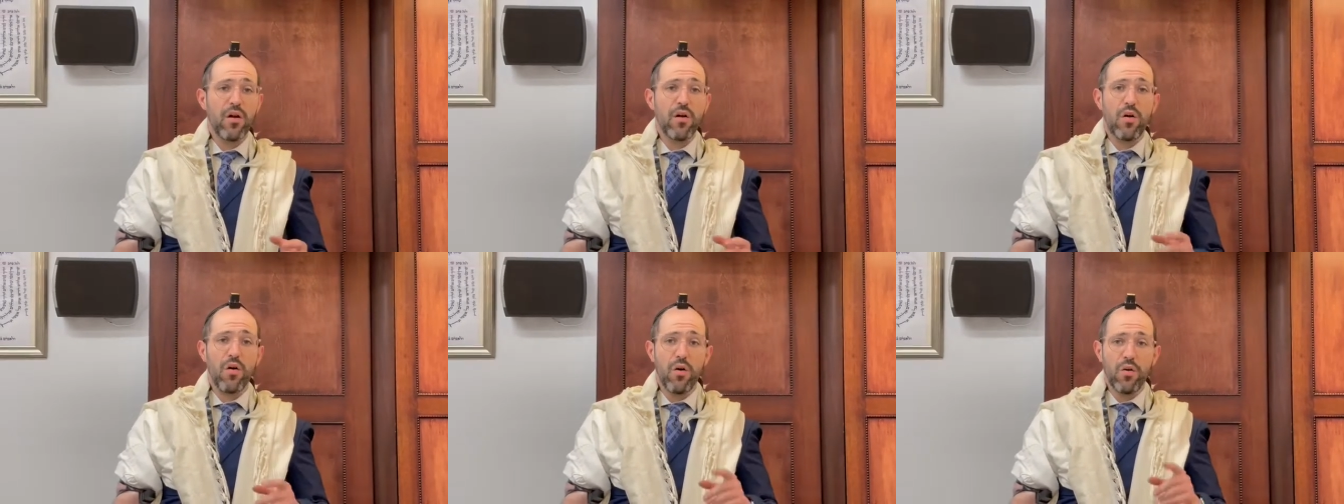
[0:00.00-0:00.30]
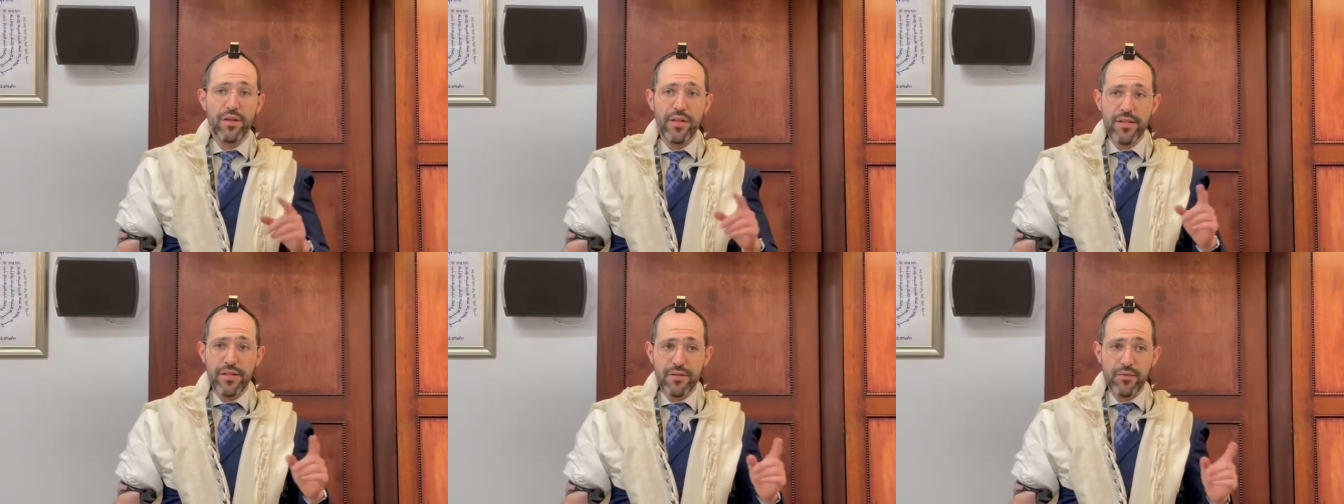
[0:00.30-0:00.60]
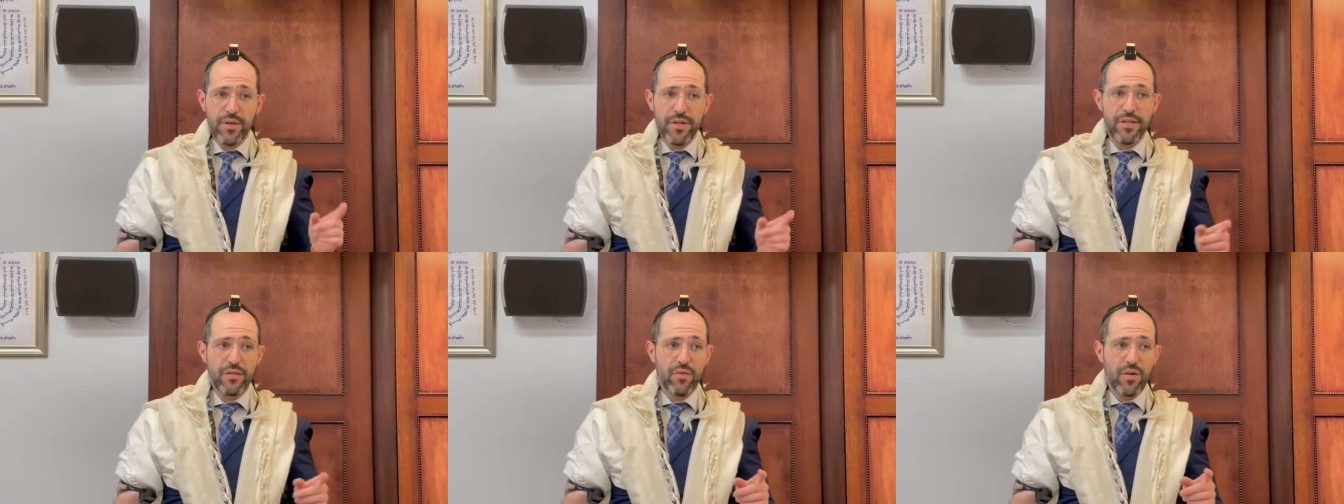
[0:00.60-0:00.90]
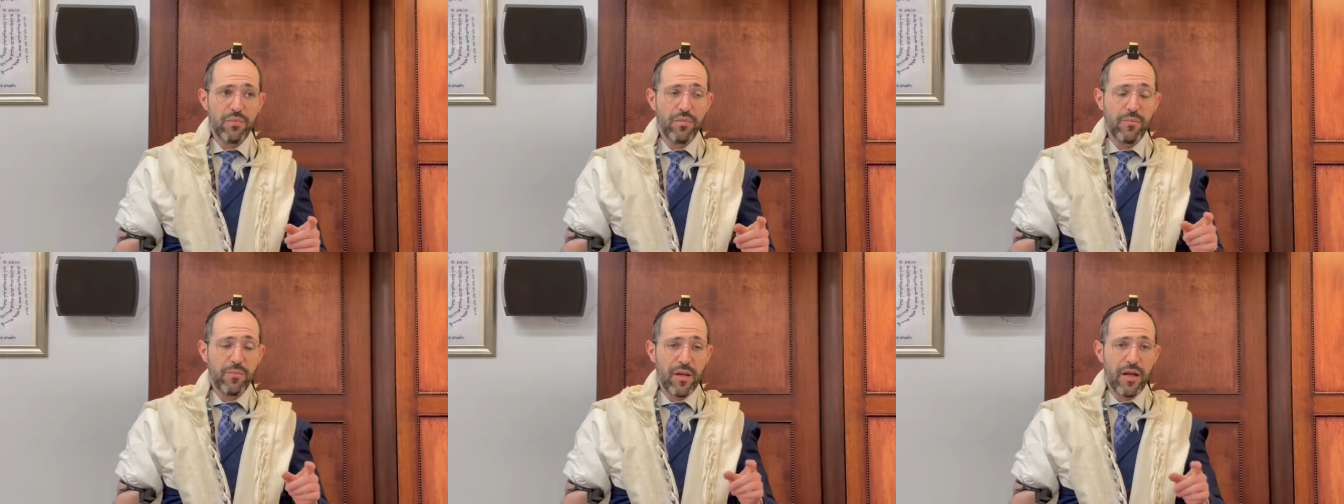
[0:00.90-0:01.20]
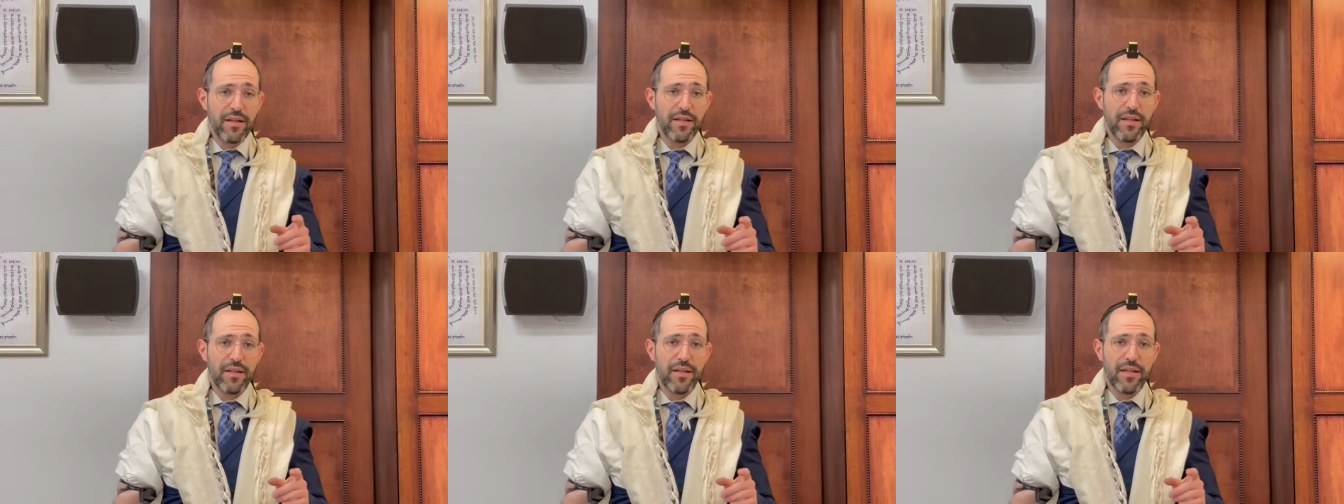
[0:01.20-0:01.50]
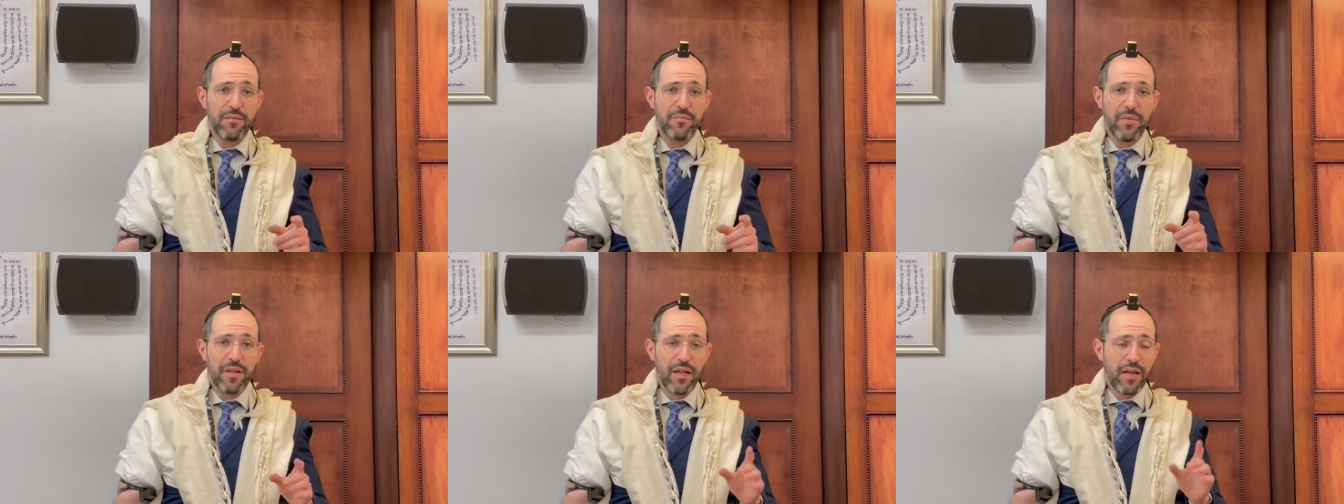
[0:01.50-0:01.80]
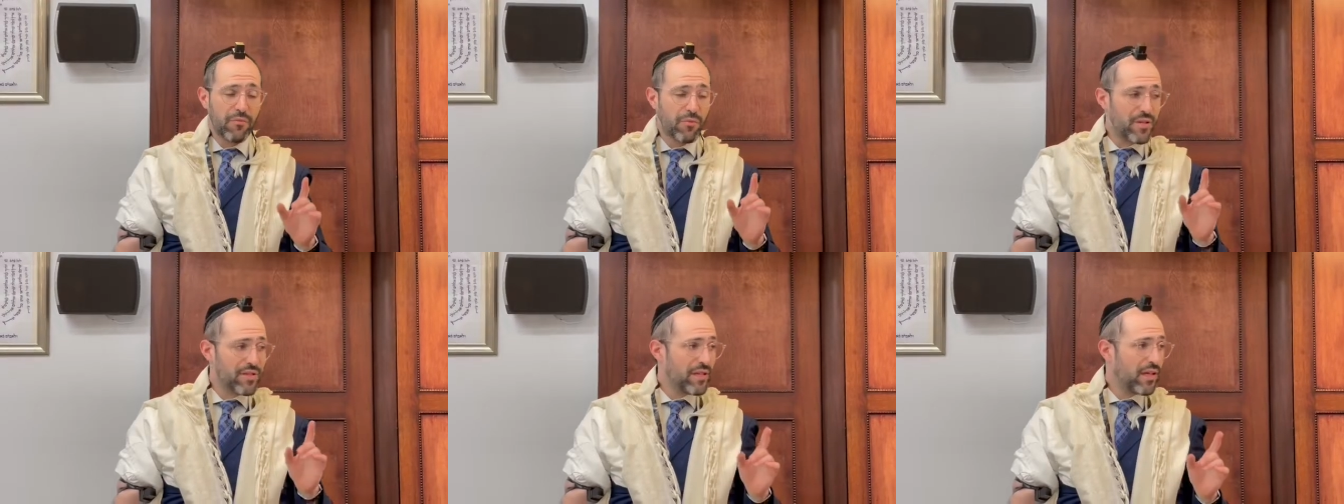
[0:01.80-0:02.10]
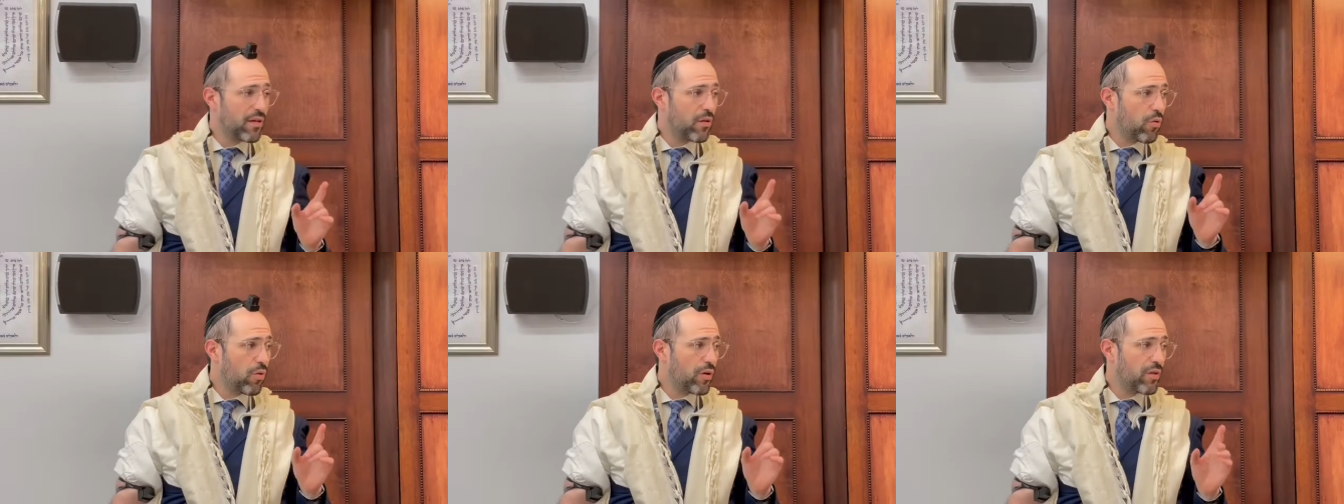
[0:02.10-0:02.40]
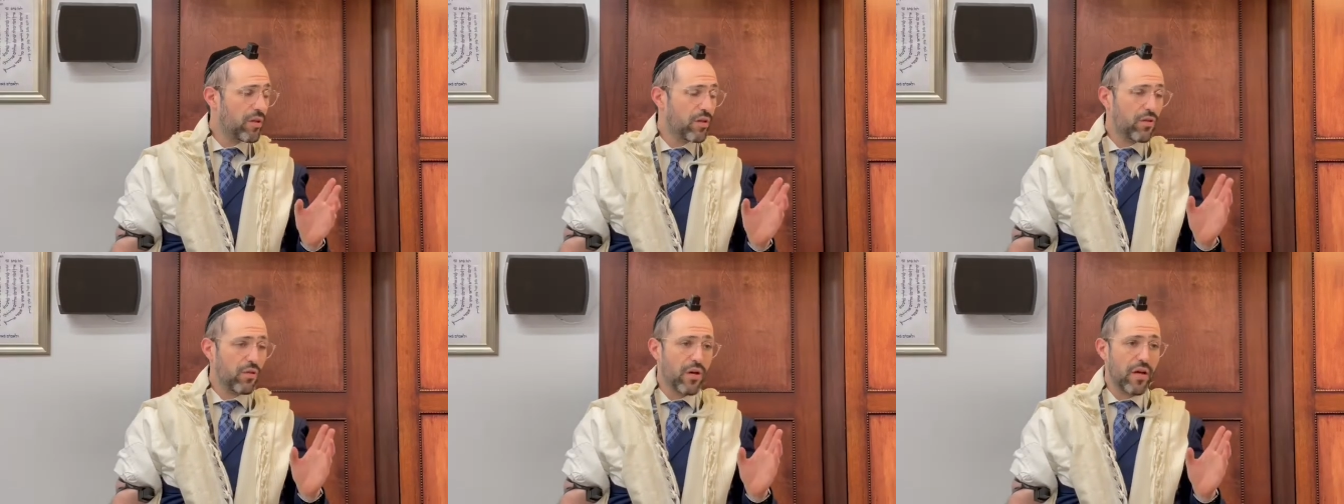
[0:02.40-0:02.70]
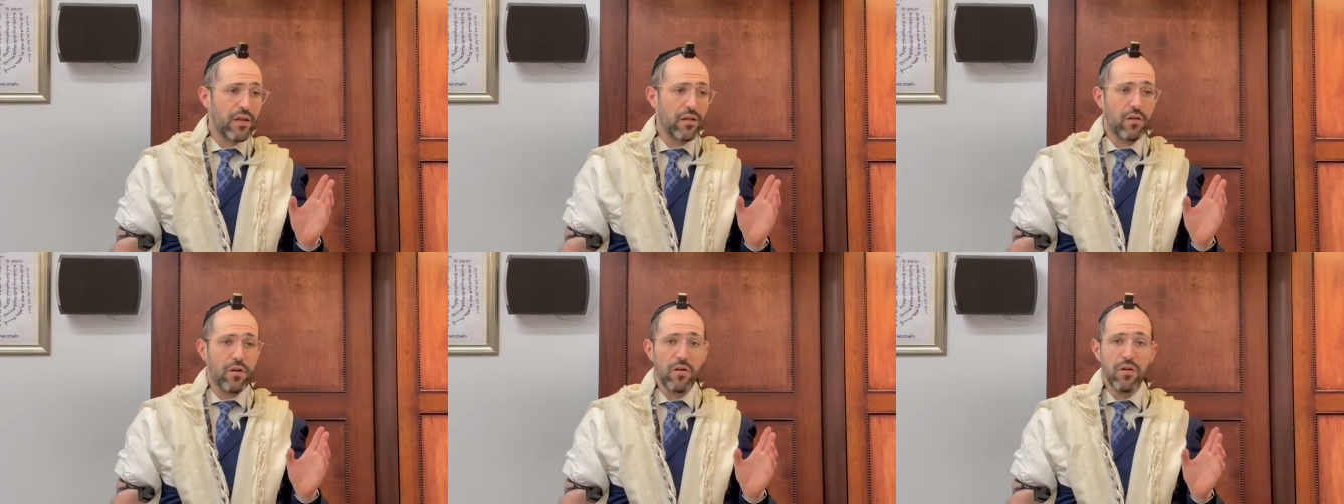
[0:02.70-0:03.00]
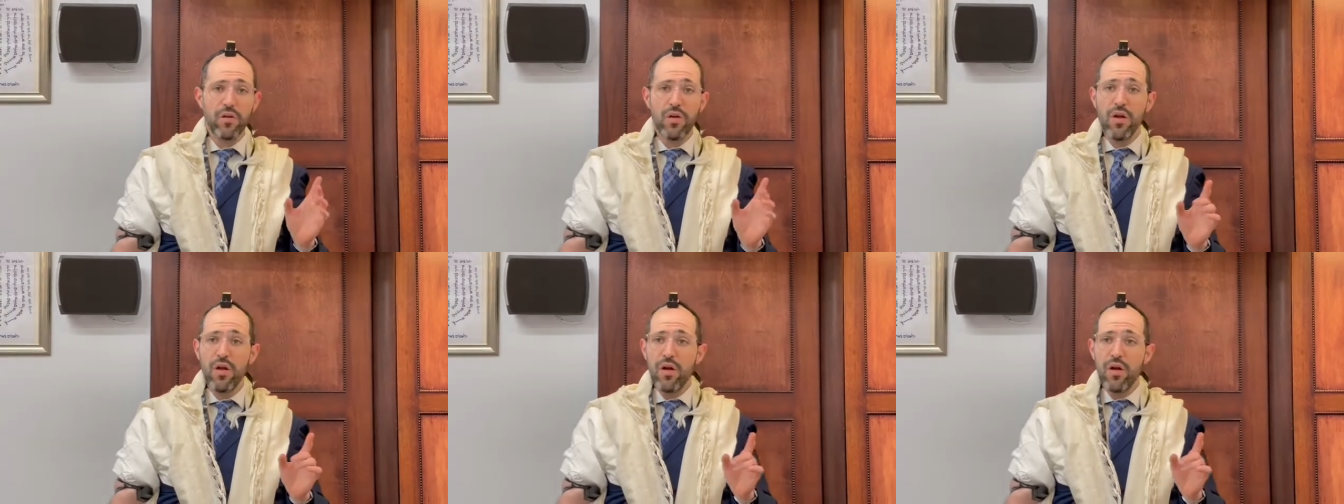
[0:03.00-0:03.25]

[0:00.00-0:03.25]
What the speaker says: All these three surim apply to that. But like we said, according to Torah law,